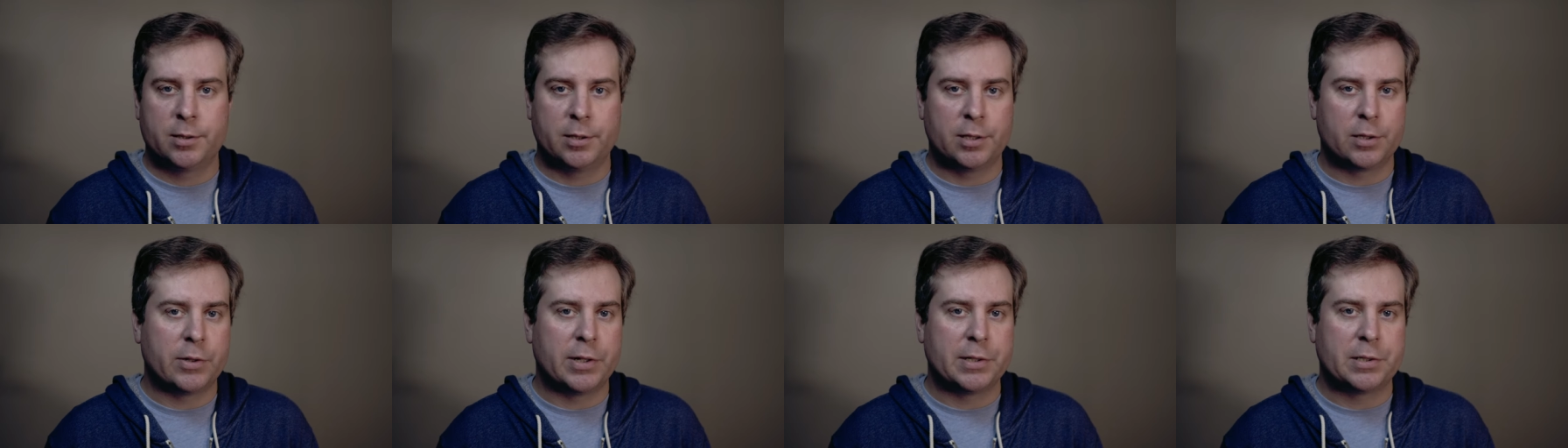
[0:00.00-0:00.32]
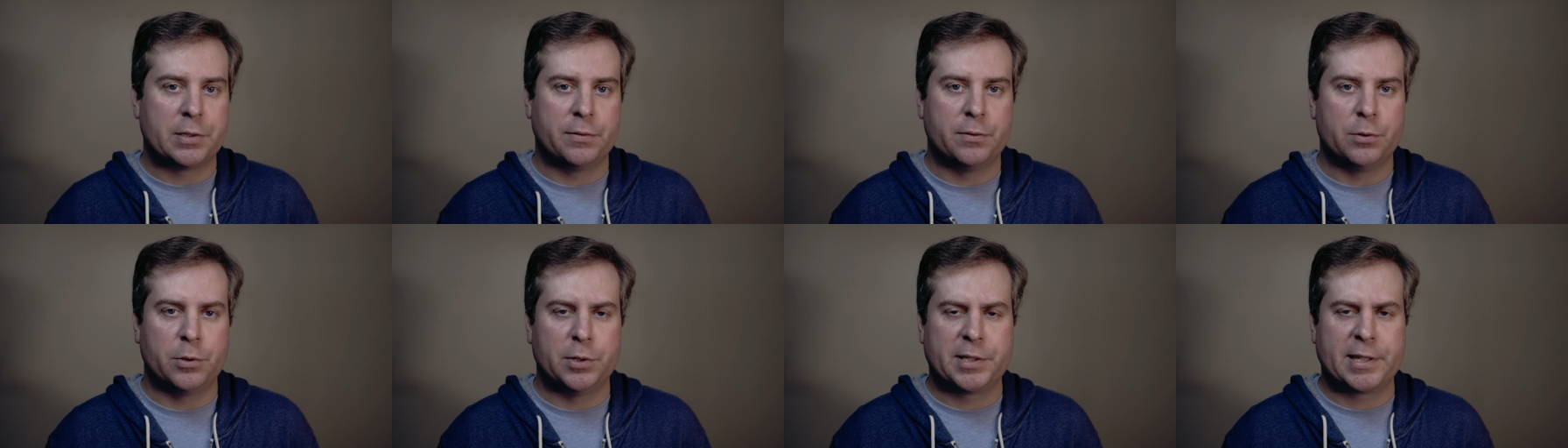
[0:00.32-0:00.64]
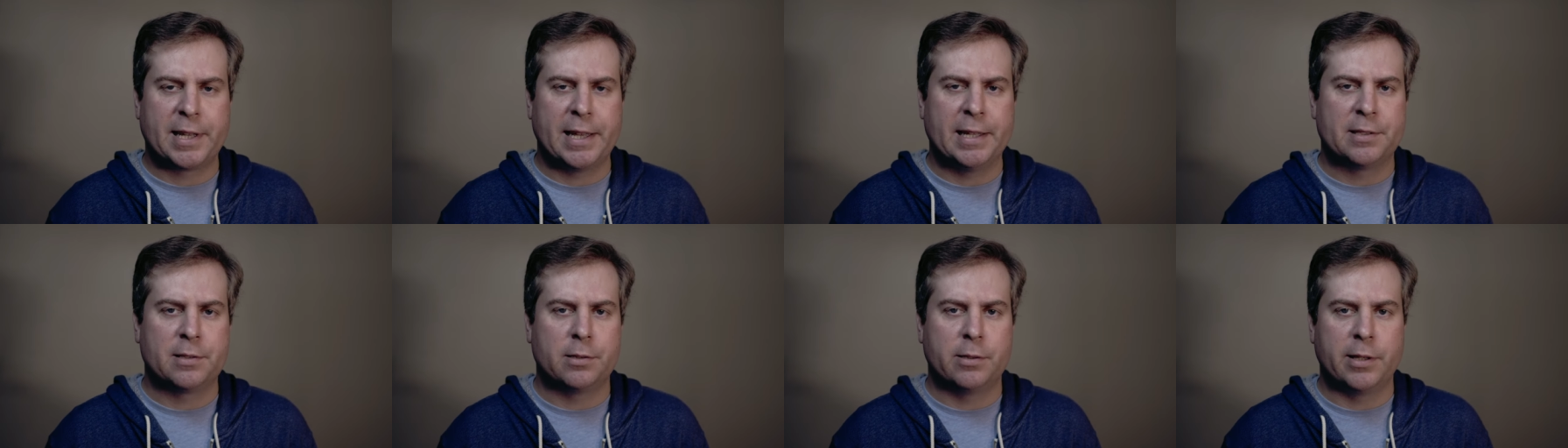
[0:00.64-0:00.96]
aggressive noise
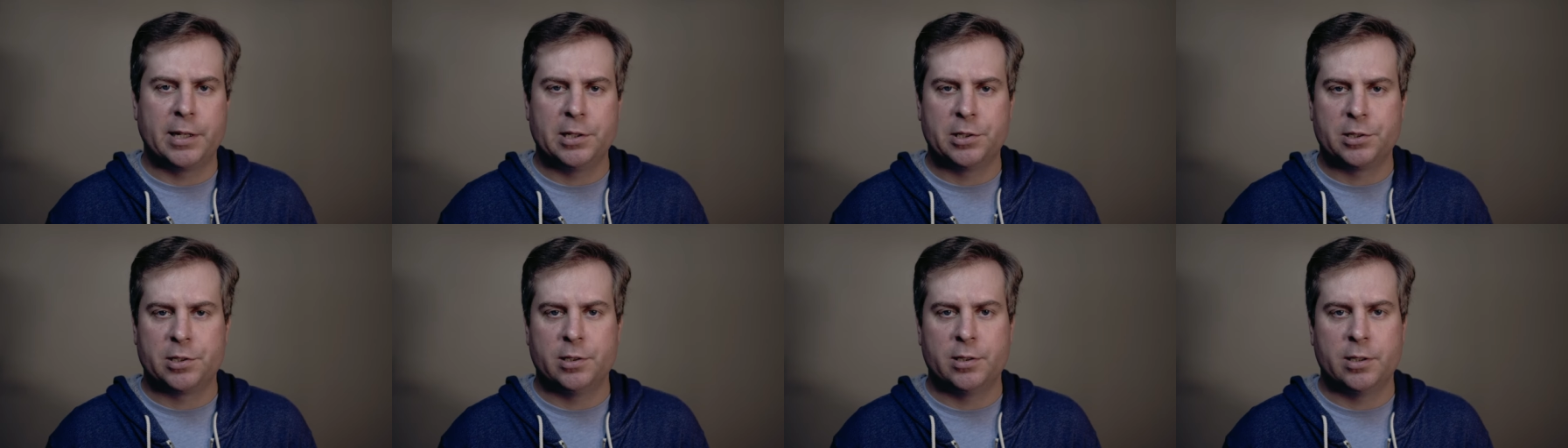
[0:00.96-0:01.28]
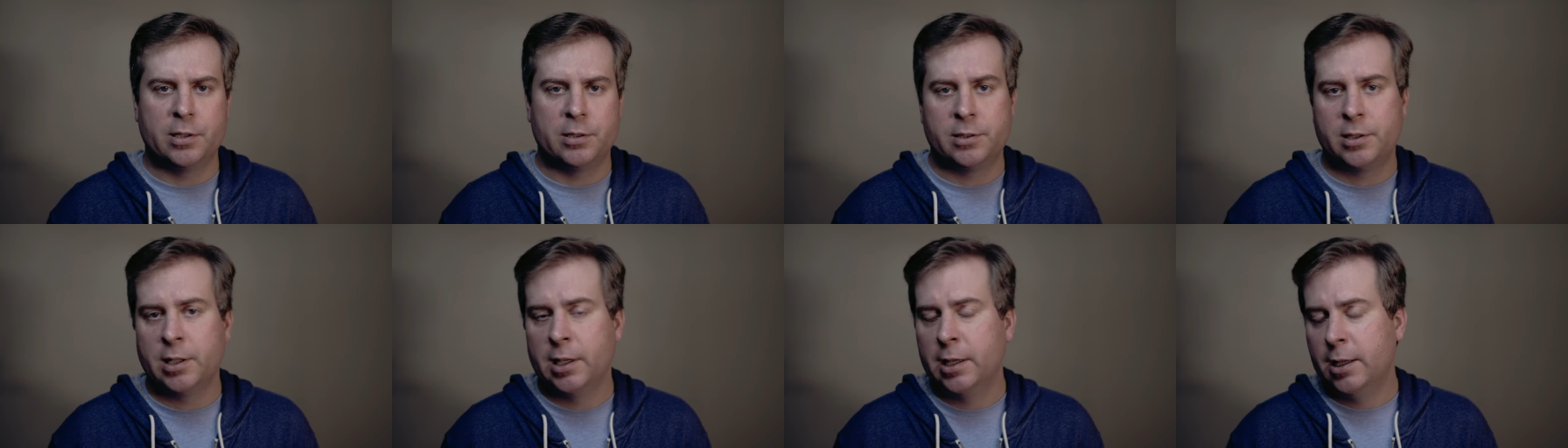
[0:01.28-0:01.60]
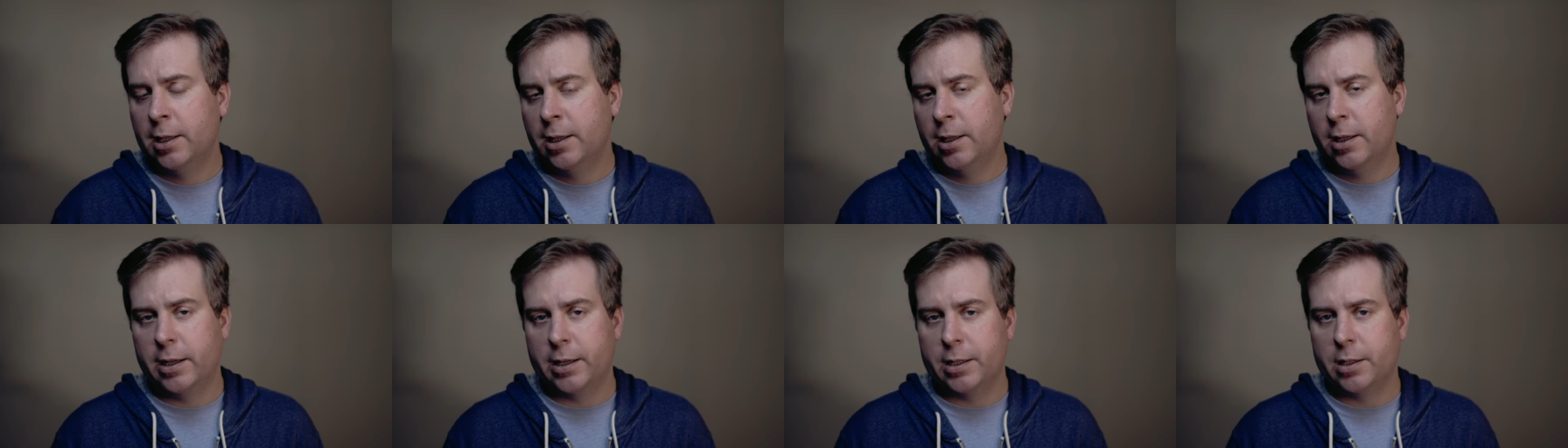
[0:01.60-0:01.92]
cancellation and
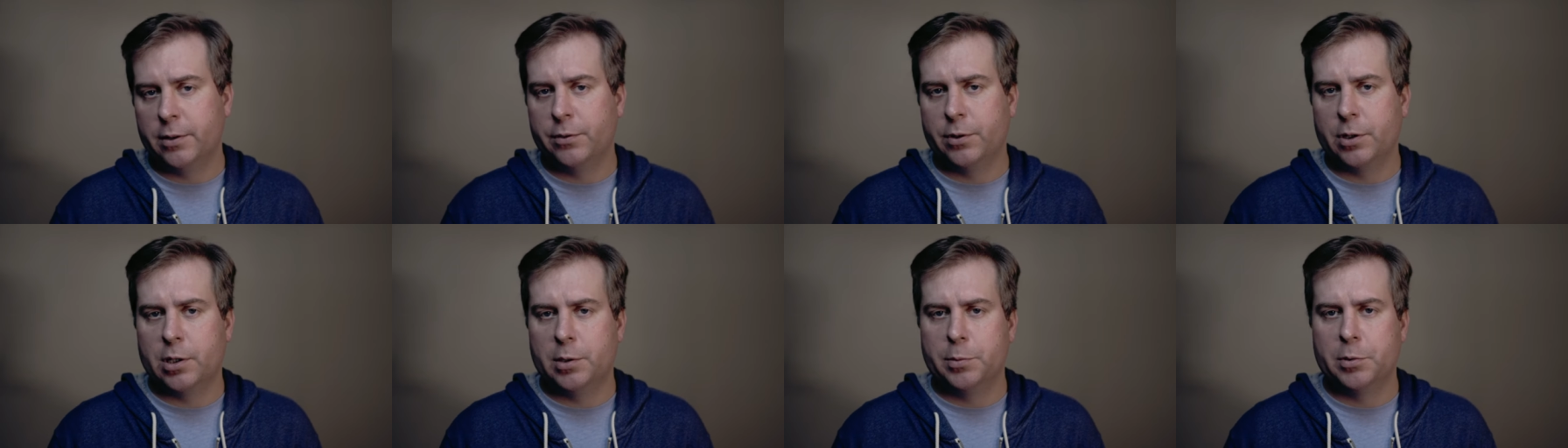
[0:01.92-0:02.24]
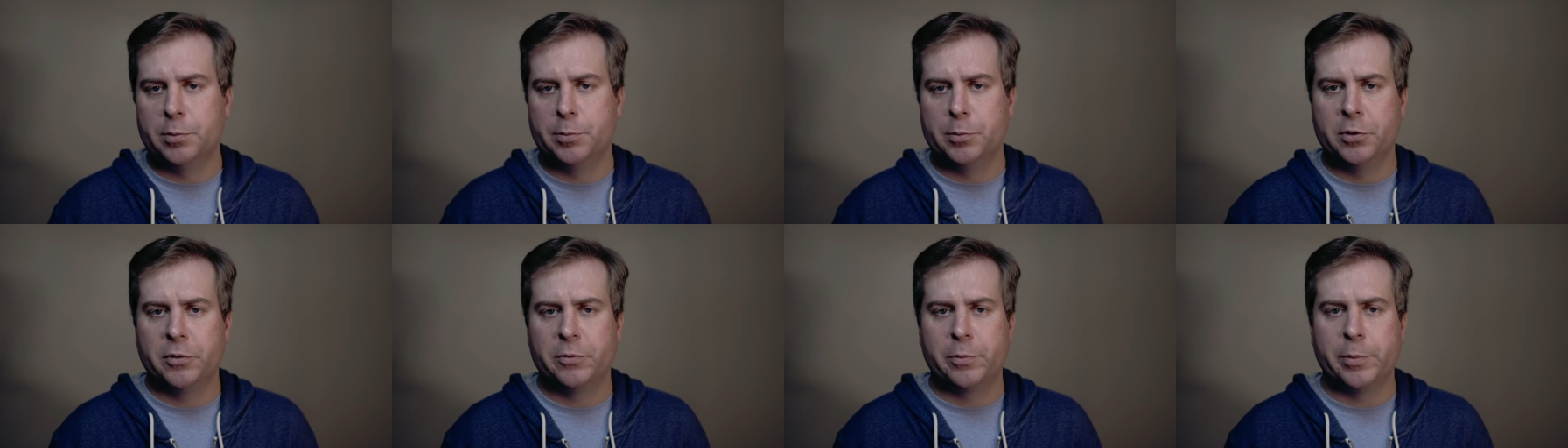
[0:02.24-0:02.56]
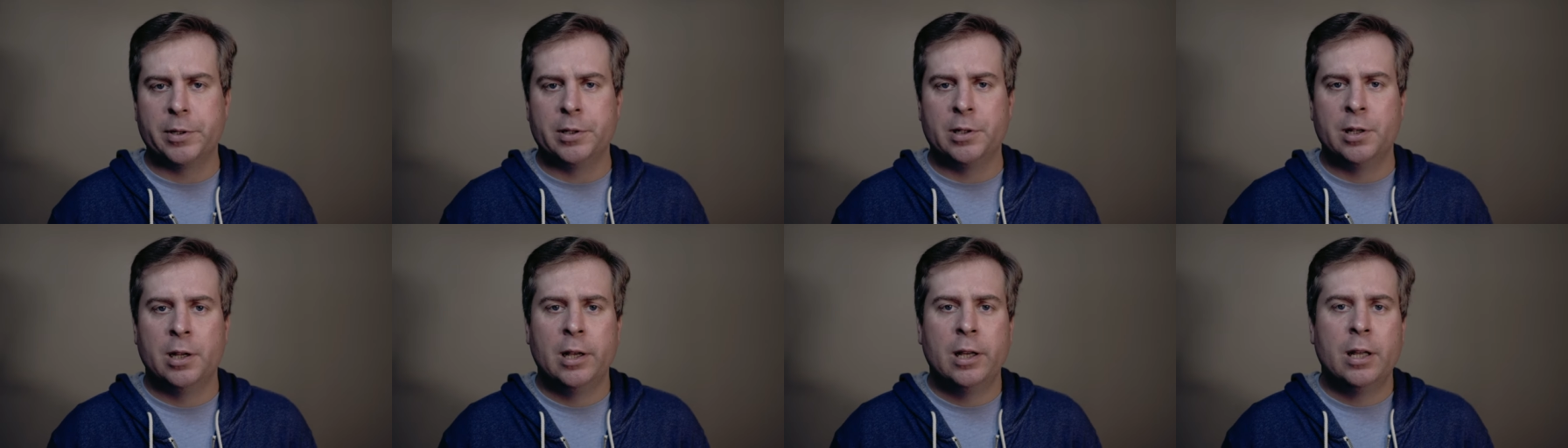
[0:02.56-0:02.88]
unavoidable
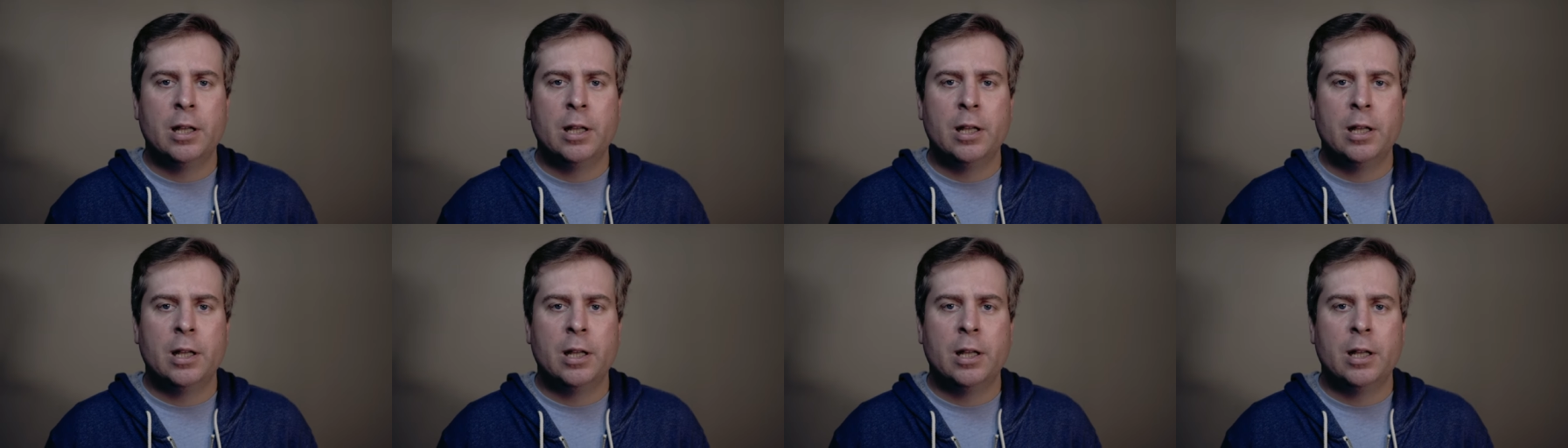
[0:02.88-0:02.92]
movement.